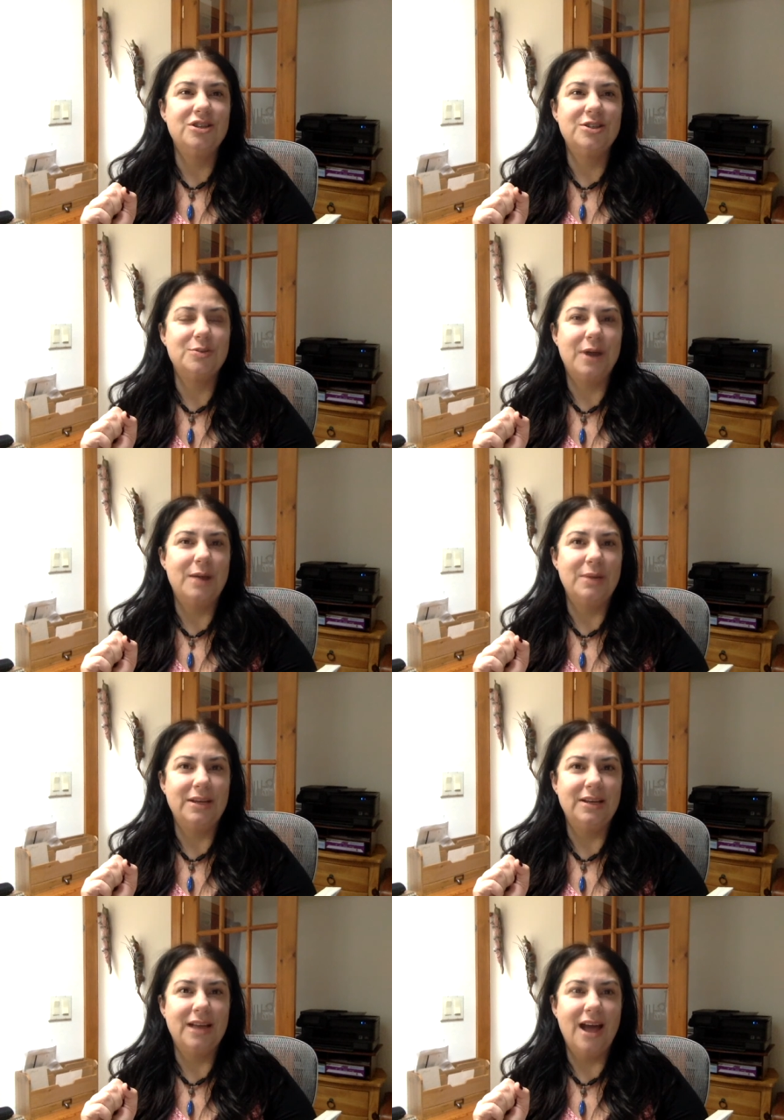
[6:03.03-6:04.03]
describe
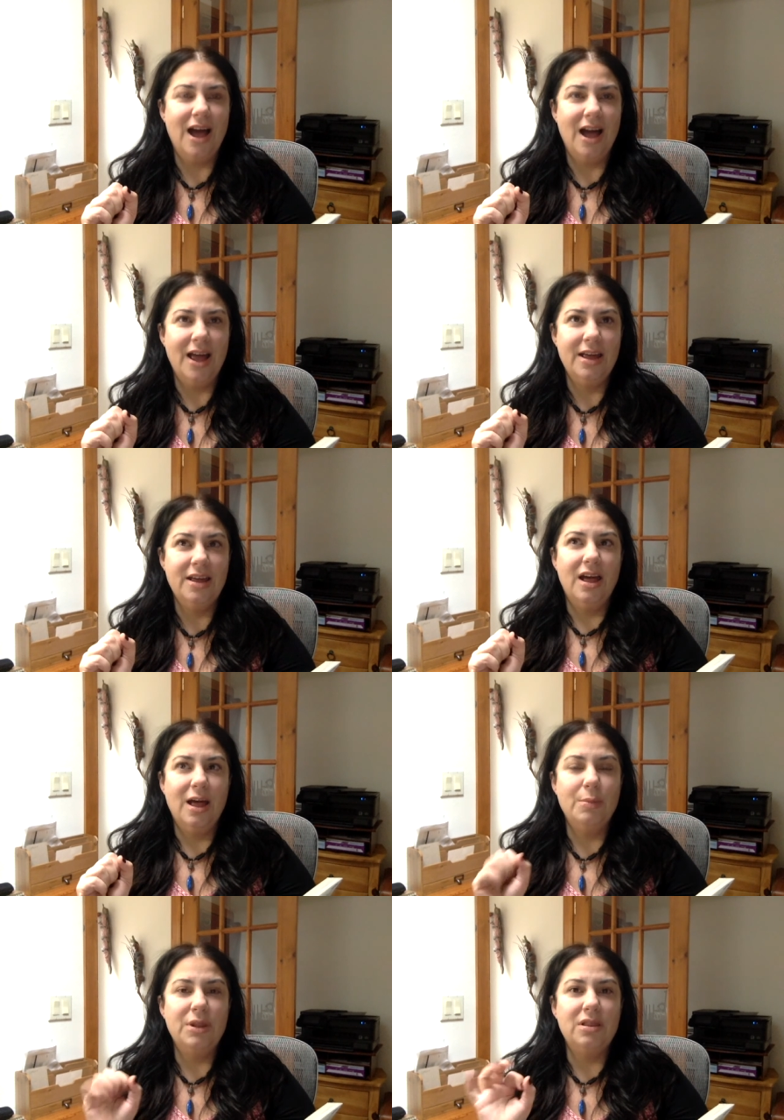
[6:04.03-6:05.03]
it. I
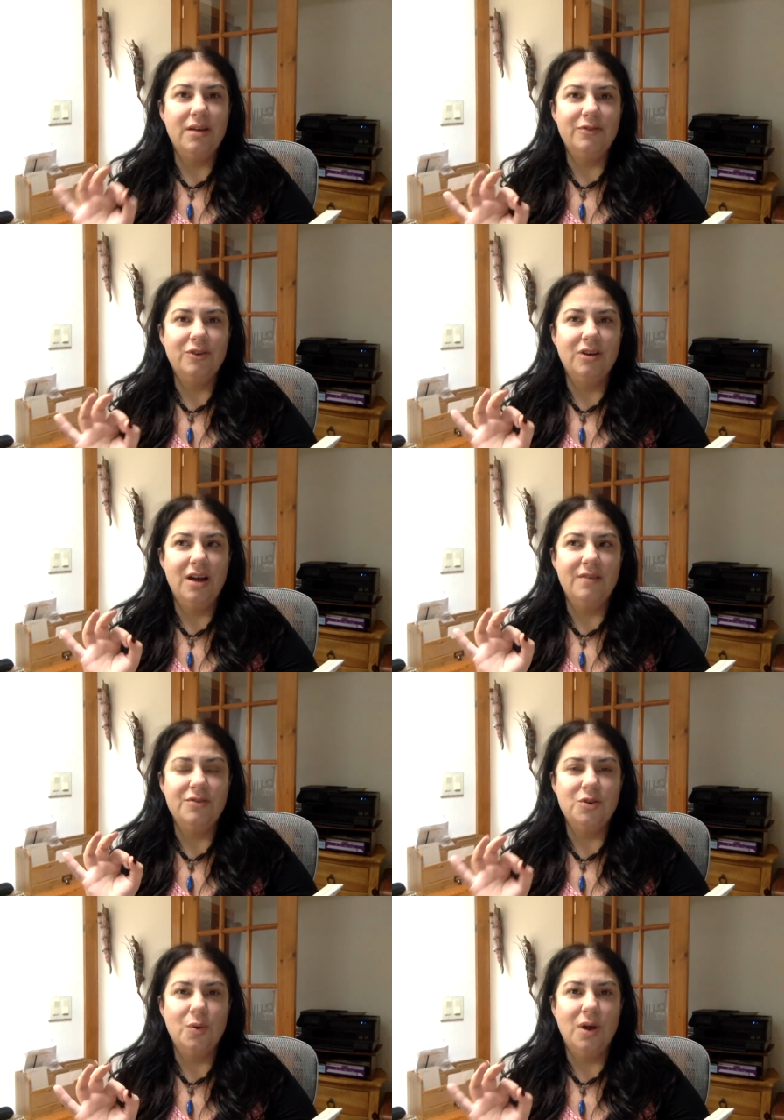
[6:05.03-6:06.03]
am a lover of
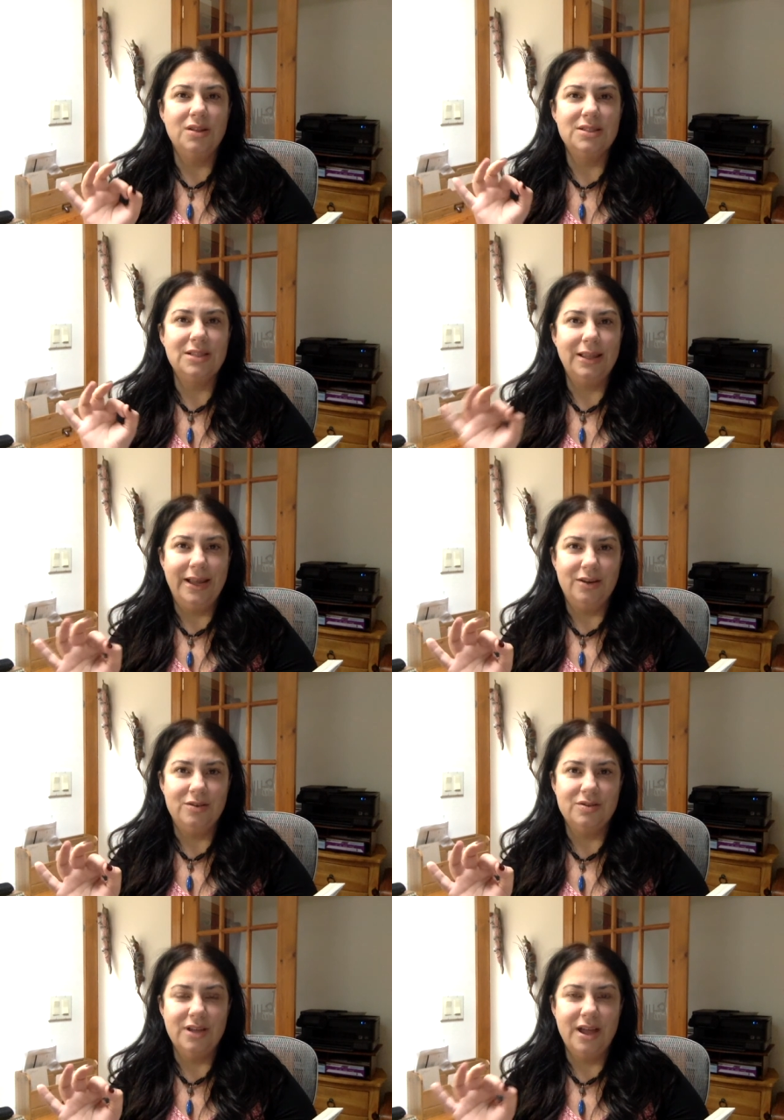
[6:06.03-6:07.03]
nuanced layers.